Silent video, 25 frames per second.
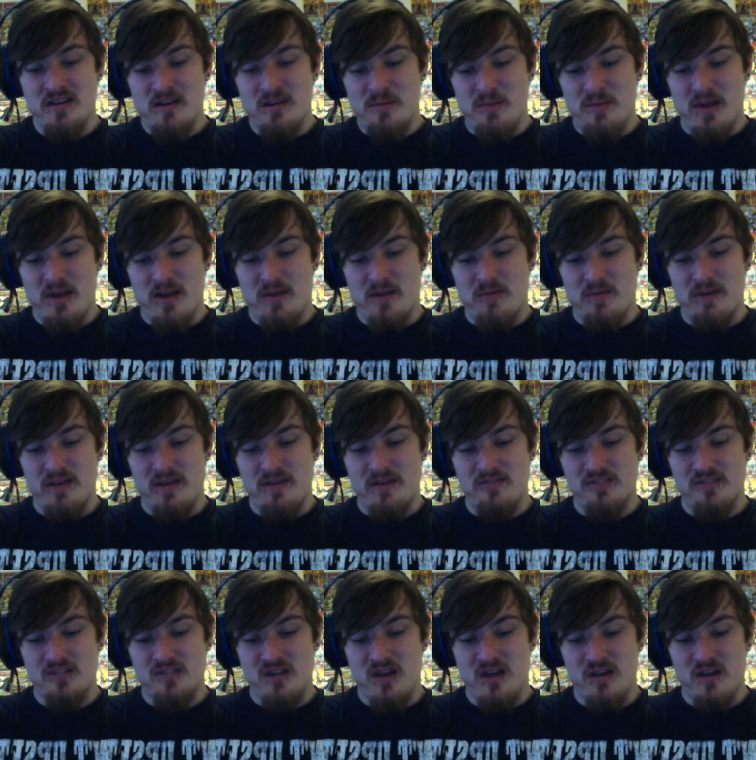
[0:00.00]
Black Widow,
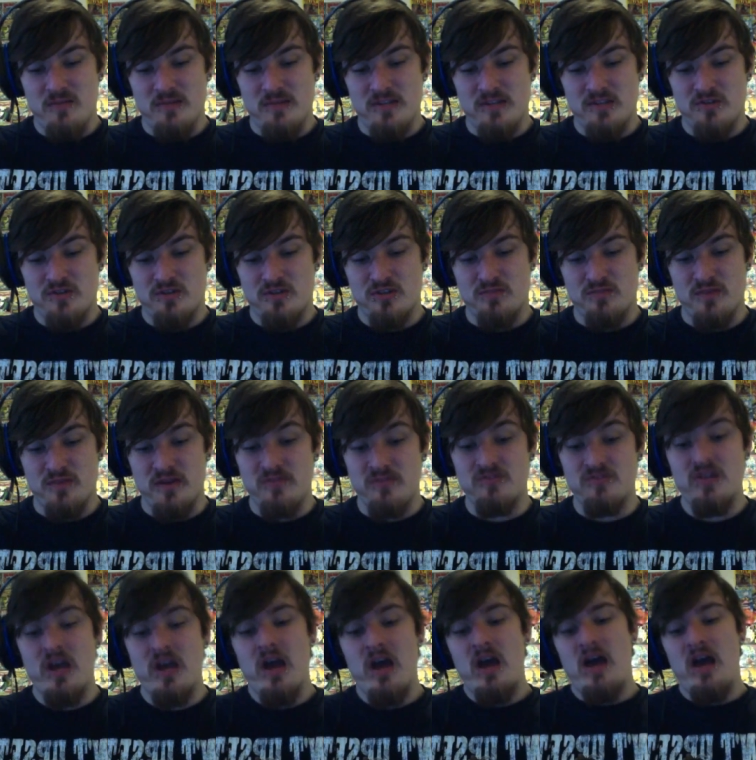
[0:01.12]
Scarlet Witch, Crossbones,
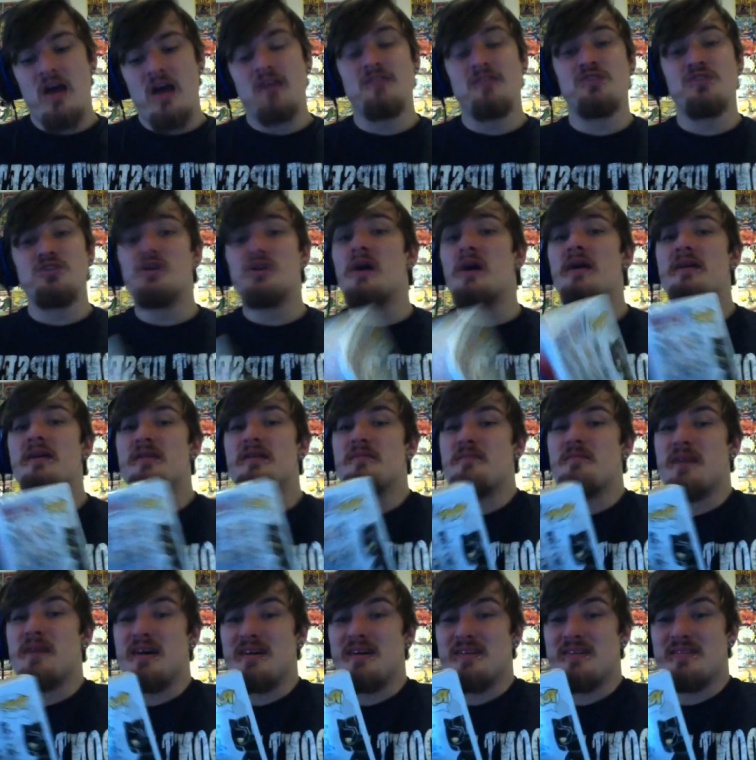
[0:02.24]
and Giant
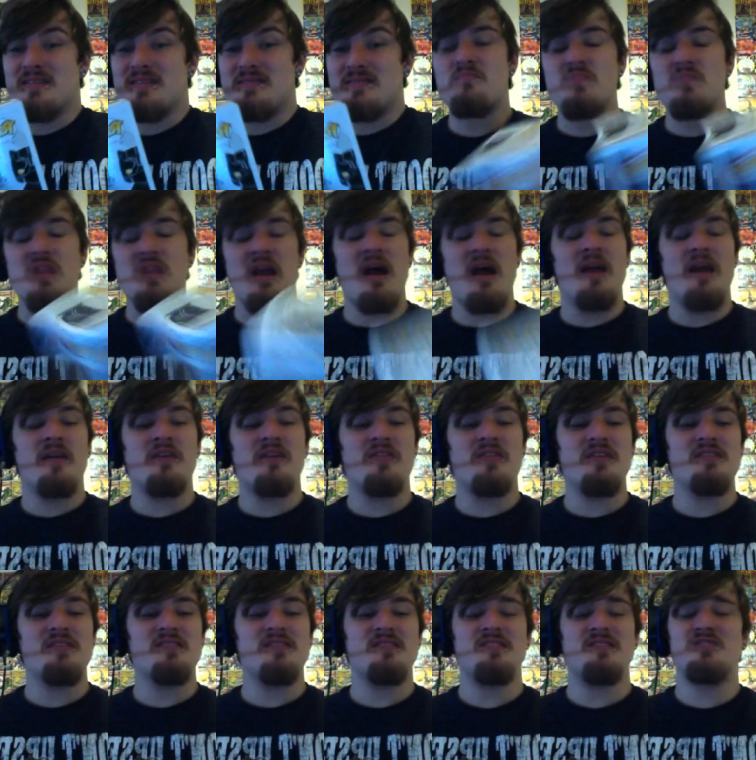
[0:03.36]
Man. And I think
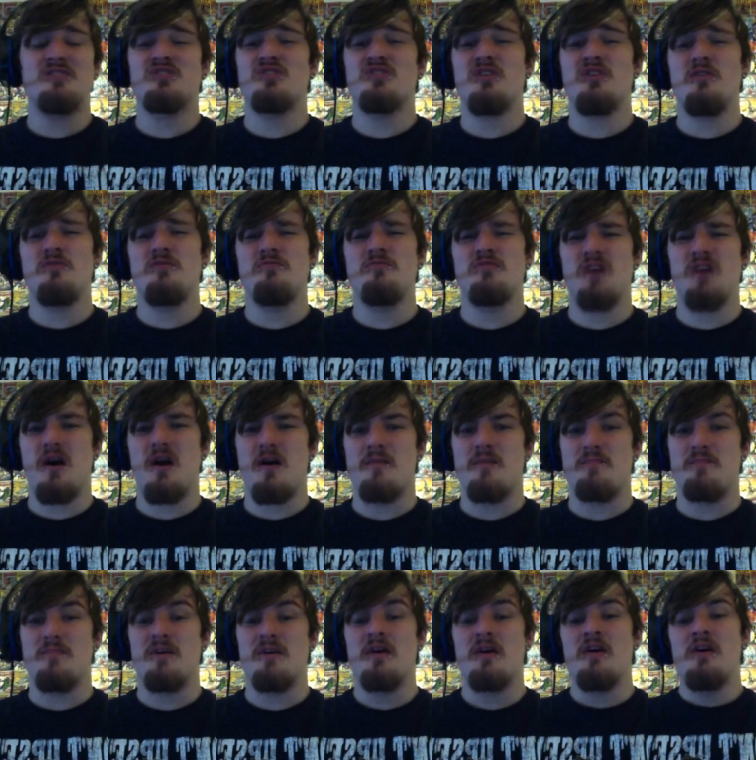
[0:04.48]
this is so dumb
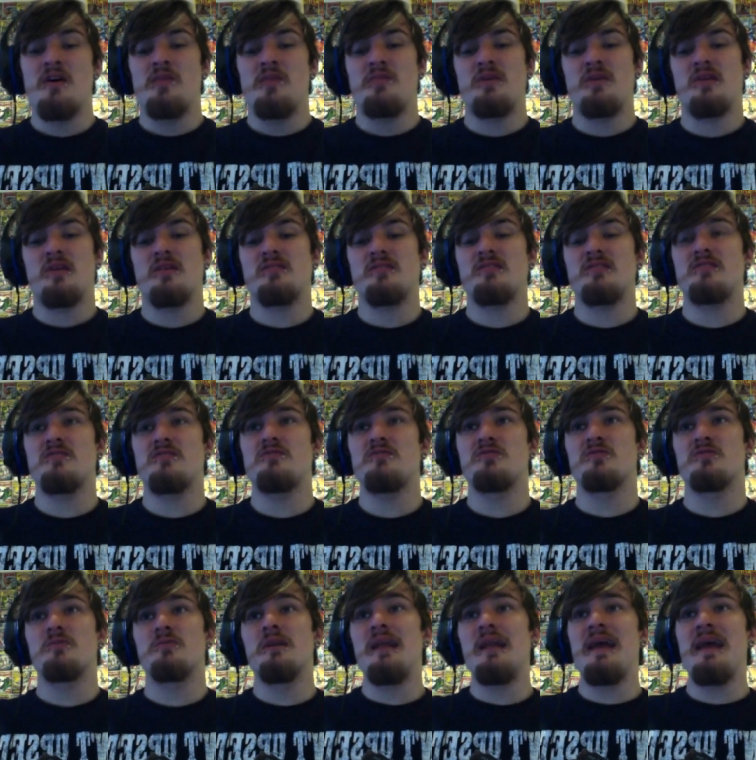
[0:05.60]
because there's also
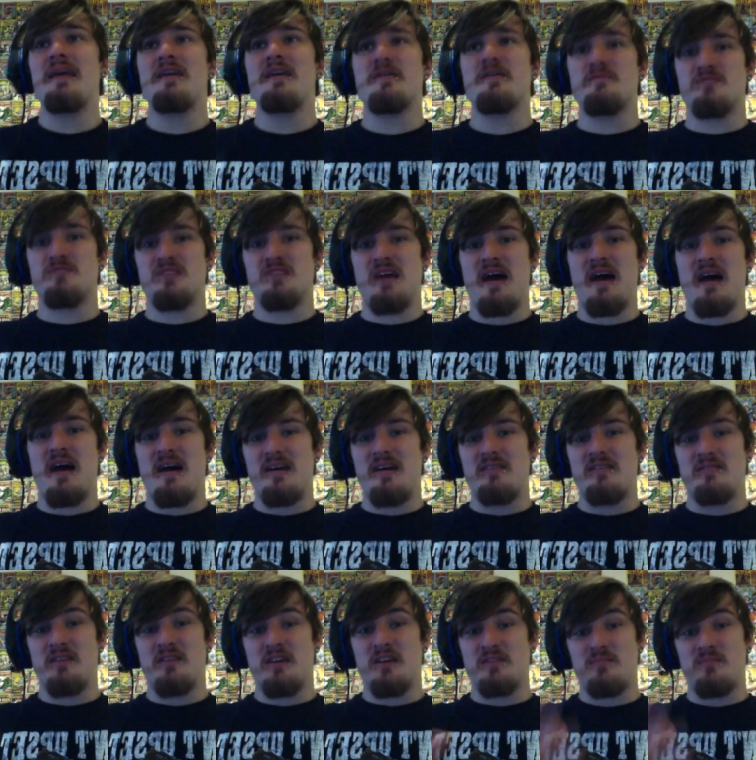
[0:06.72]
a Lego set
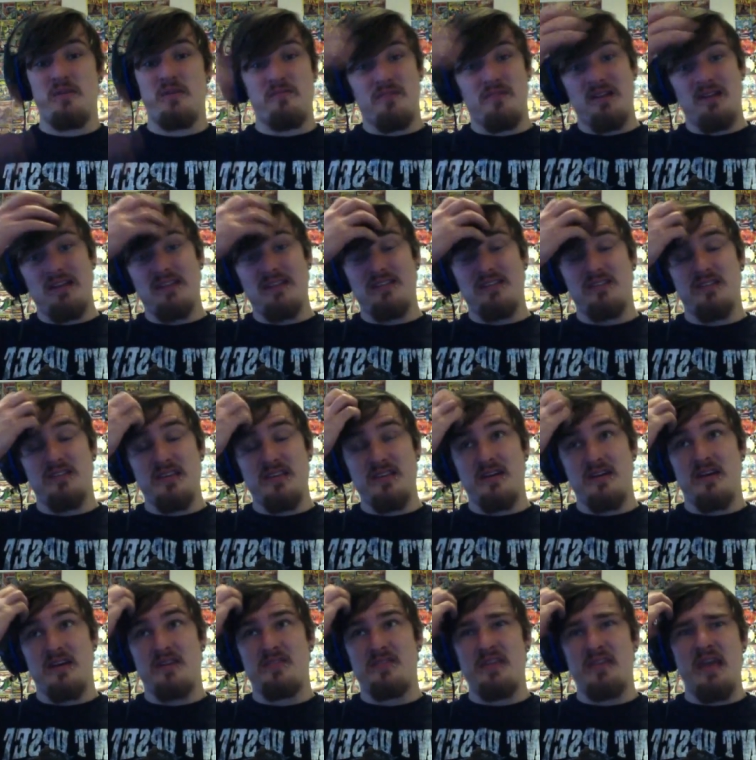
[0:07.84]
that's been released, the
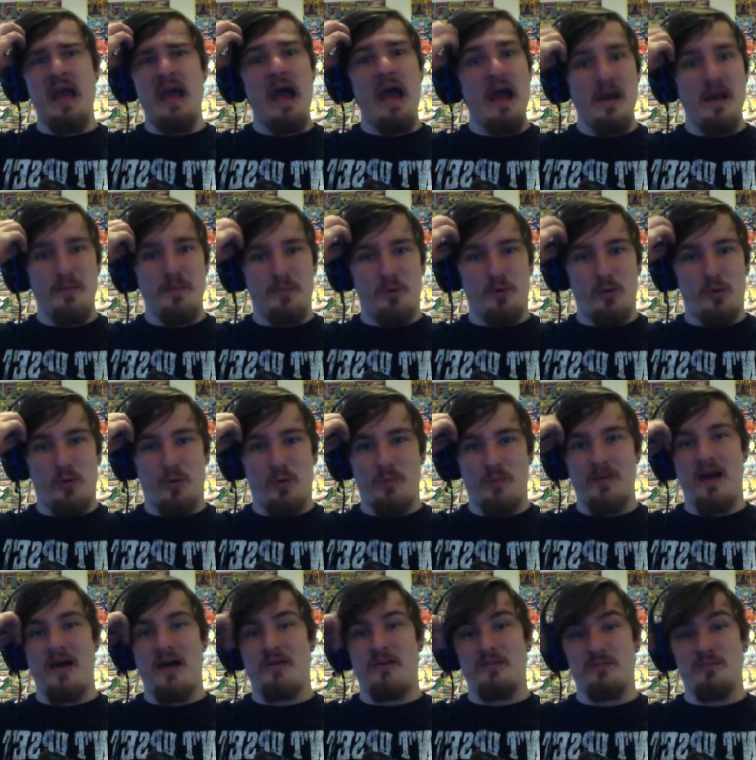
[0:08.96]
uh, the airport
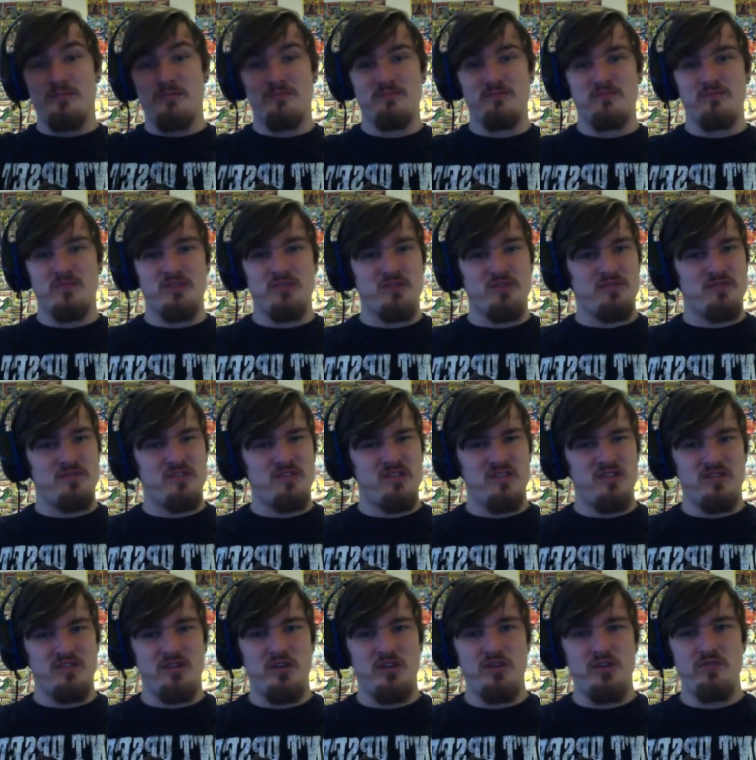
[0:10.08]
battle, which obviously is
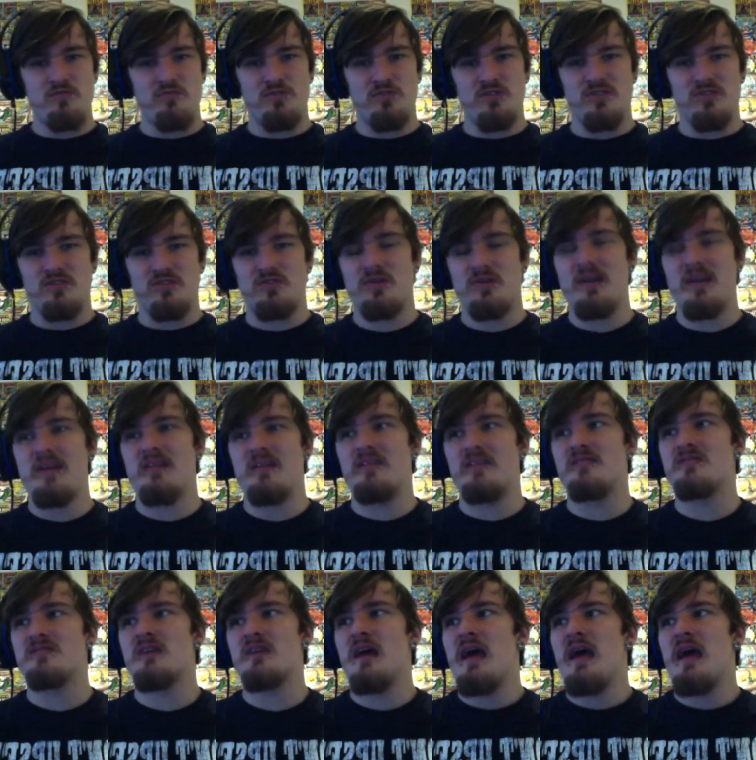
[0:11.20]
huge in the trailers,